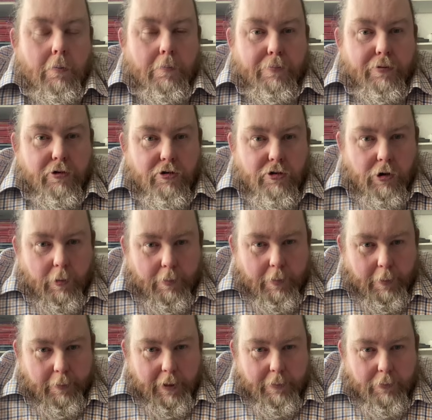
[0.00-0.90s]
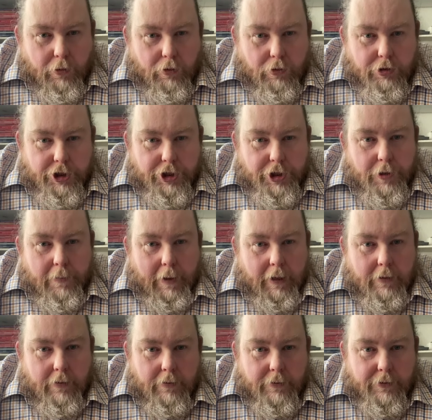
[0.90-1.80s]
probably more shoe
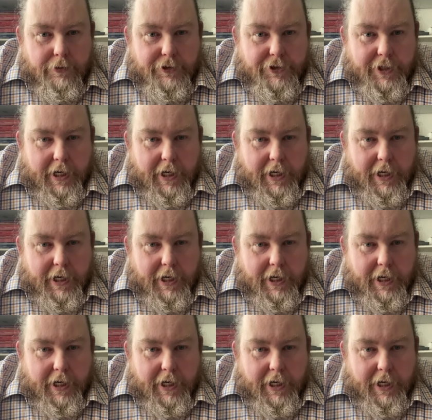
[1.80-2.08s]
buckles than